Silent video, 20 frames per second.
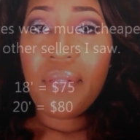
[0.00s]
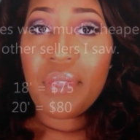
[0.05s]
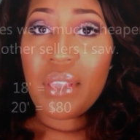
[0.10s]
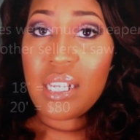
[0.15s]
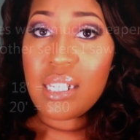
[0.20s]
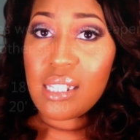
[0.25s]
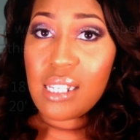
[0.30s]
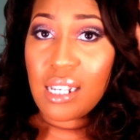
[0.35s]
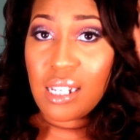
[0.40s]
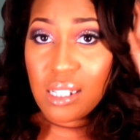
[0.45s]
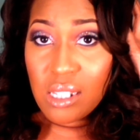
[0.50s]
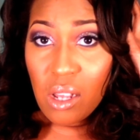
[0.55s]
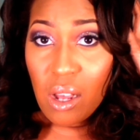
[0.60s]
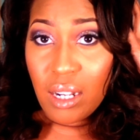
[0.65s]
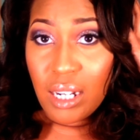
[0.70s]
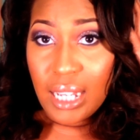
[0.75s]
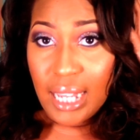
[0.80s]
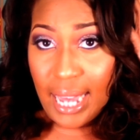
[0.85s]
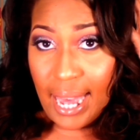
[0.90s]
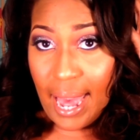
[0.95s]
This is
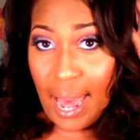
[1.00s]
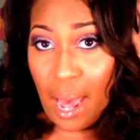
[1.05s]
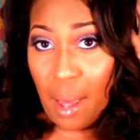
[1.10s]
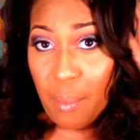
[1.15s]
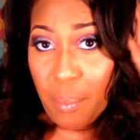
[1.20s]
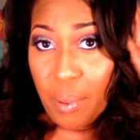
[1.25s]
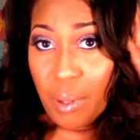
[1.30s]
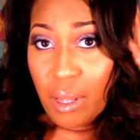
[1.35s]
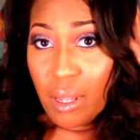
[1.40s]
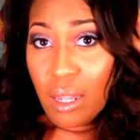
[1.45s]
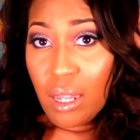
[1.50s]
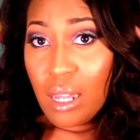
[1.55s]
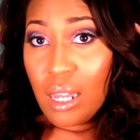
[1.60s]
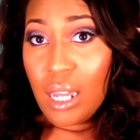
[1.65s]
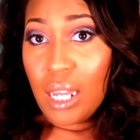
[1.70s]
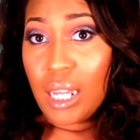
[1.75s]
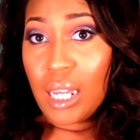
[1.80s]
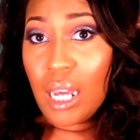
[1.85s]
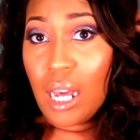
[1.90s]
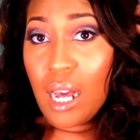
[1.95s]
on a cap.
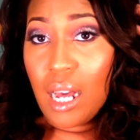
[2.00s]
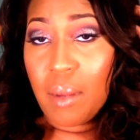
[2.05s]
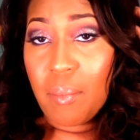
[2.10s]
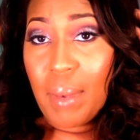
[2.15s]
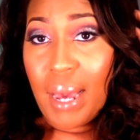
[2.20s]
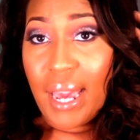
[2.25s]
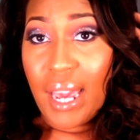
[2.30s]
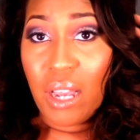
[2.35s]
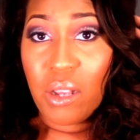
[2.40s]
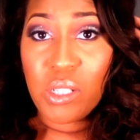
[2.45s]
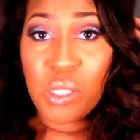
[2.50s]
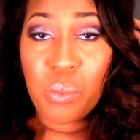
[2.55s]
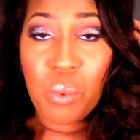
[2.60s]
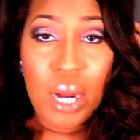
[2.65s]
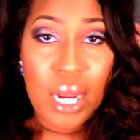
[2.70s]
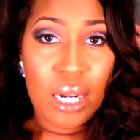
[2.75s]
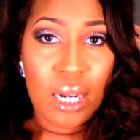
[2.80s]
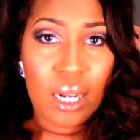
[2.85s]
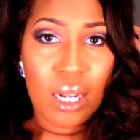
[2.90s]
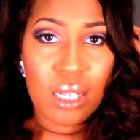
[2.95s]
My hair is
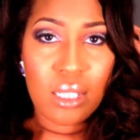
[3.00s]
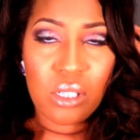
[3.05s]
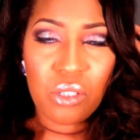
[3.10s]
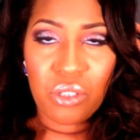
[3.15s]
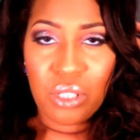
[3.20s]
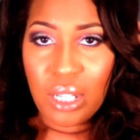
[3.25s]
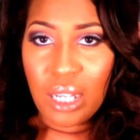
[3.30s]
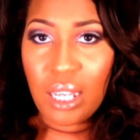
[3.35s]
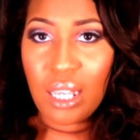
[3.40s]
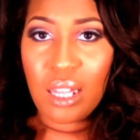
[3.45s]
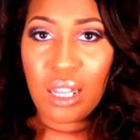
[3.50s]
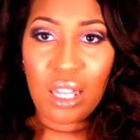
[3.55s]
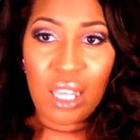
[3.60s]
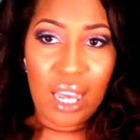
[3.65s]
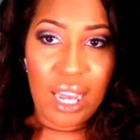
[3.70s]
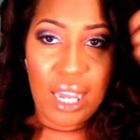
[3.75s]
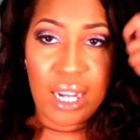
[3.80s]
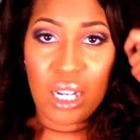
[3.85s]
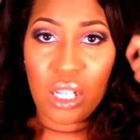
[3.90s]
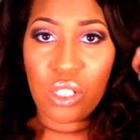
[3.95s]
braided underneath
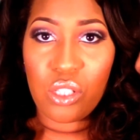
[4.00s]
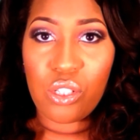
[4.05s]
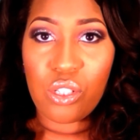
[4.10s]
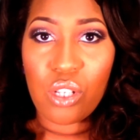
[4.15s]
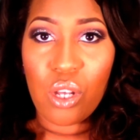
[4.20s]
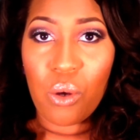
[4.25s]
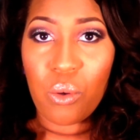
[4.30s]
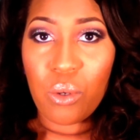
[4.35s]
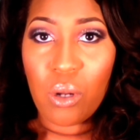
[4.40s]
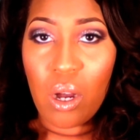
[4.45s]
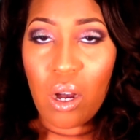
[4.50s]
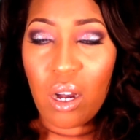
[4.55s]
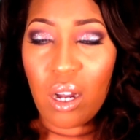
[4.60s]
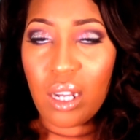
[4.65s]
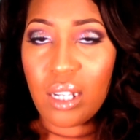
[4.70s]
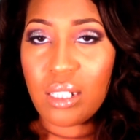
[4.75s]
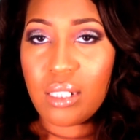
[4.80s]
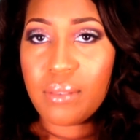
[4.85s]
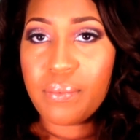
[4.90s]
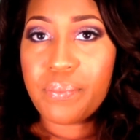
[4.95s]
and it's sewn
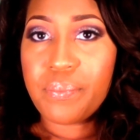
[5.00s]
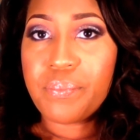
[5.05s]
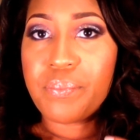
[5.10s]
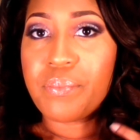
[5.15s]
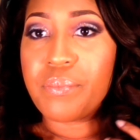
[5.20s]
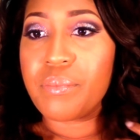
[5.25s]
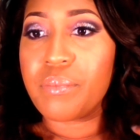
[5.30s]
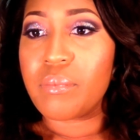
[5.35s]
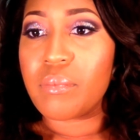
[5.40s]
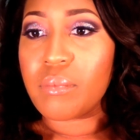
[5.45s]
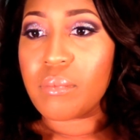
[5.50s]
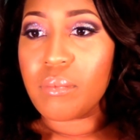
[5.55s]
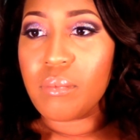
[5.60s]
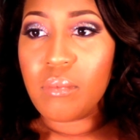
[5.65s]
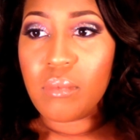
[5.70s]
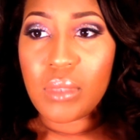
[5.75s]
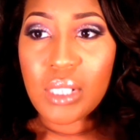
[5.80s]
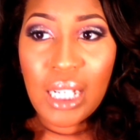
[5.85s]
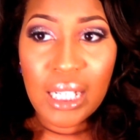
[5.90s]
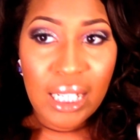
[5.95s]
on.
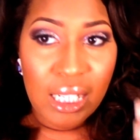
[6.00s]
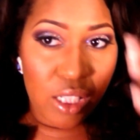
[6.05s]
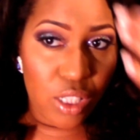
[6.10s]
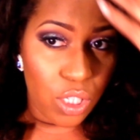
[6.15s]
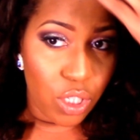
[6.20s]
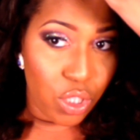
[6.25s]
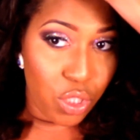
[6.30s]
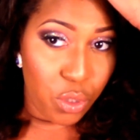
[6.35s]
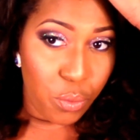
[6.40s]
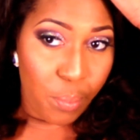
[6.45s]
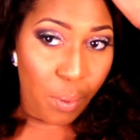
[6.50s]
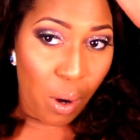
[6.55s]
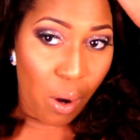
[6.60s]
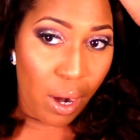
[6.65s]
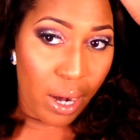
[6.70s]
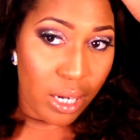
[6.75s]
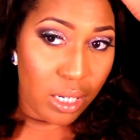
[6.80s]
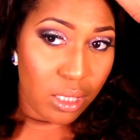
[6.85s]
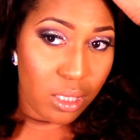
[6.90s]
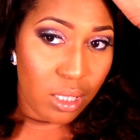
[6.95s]
It's a
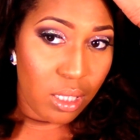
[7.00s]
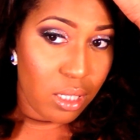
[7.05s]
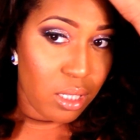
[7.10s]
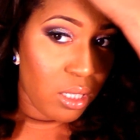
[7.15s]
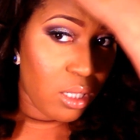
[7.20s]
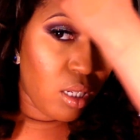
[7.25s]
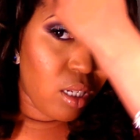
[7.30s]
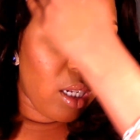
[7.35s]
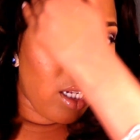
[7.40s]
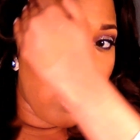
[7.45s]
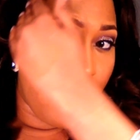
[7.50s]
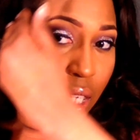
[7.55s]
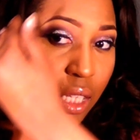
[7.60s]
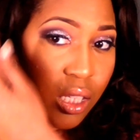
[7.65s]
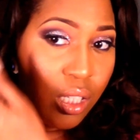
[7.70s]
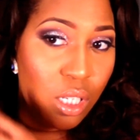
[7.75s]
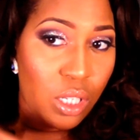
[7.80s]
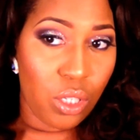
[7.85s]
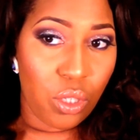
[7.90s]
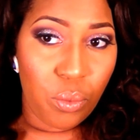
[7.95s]
U-part.
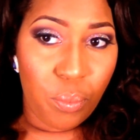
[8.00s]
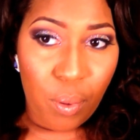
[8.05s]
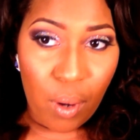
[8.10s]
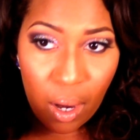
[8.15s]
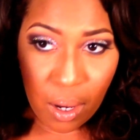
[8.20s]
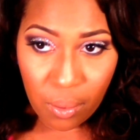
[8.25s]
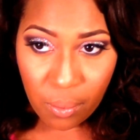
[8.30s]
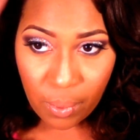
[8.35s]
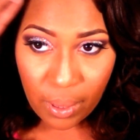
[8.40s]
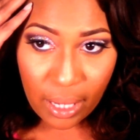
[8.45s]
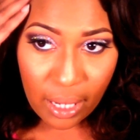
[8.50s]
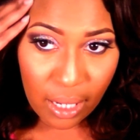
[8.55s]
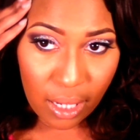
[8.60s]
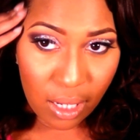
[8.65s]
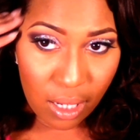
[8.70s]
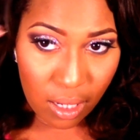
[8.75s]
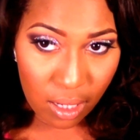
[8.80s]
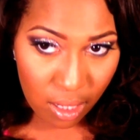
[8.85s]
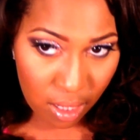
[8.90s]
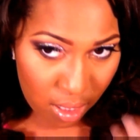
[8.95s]
It's a U-part
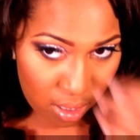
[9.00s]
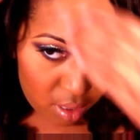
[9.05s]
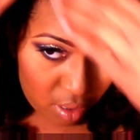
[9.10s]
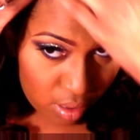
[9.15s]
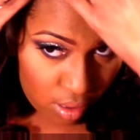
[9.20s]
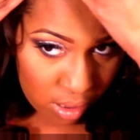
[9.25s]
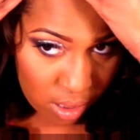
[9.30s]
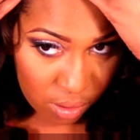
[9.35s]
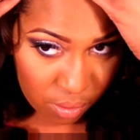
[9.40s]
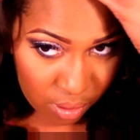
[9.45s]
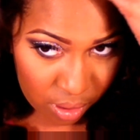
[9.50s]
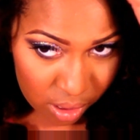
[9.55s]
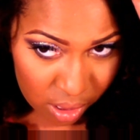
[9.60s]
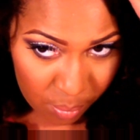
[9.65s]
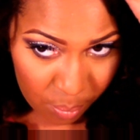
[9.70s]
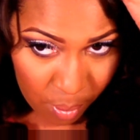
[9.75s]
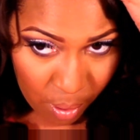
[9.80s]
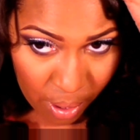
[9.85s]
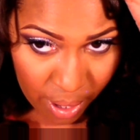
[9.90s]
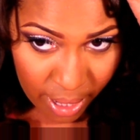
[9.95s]
wig. So there's a
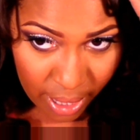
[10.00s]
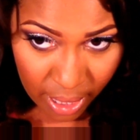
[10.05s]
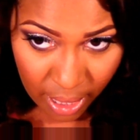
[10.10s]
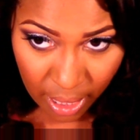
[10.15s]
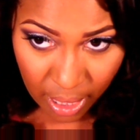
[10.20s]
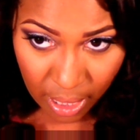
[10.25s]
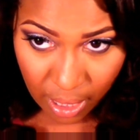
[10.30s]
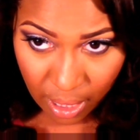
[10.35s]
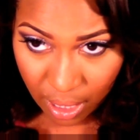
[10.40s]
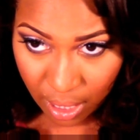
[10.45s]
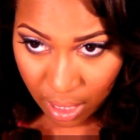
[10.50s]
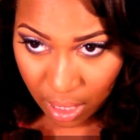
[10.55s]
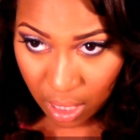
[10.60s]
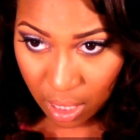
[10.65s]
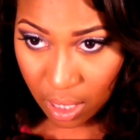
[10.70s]
part here.